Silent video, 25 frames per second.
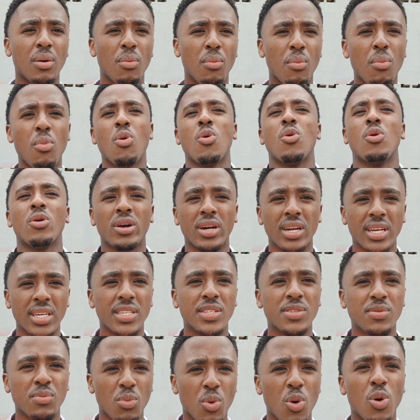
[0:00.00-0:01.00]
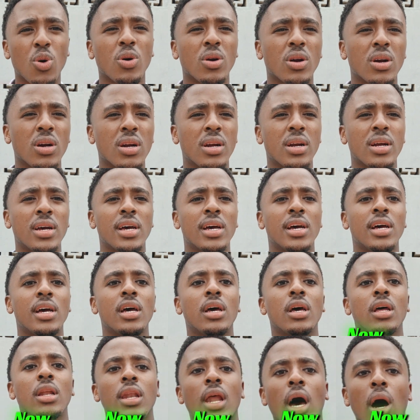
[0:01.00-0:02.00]
more is more.
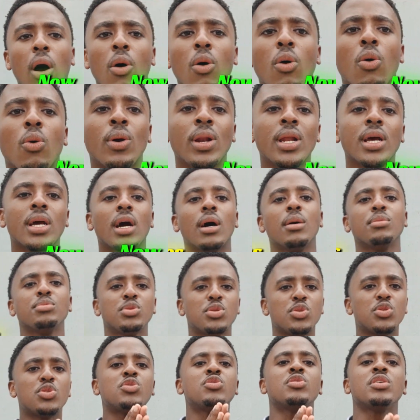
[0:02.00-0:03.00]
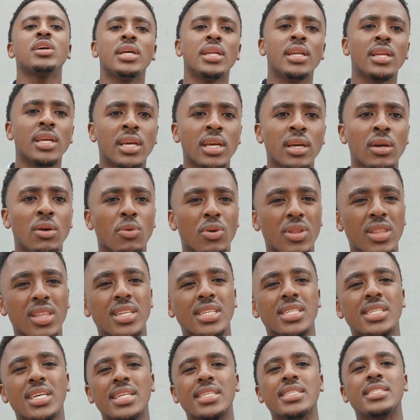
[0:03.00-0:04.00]
Now, when it comes to training with
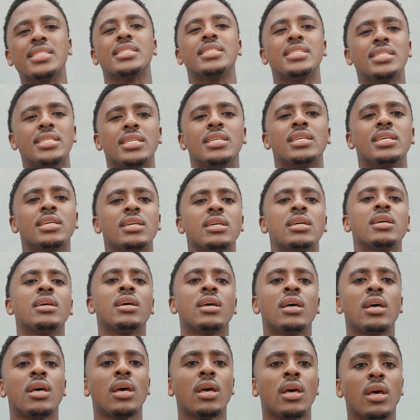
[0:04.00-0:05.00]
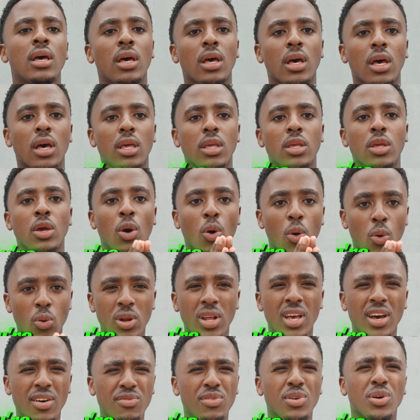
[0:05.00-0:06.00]
intensity, you're
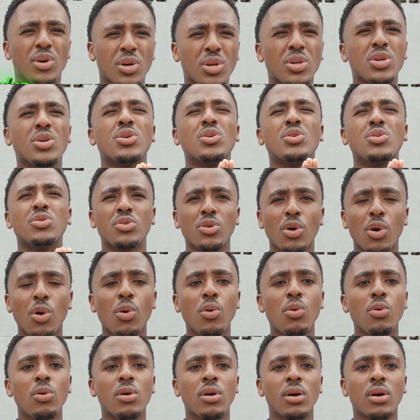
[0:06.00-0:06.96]
only ever going to grow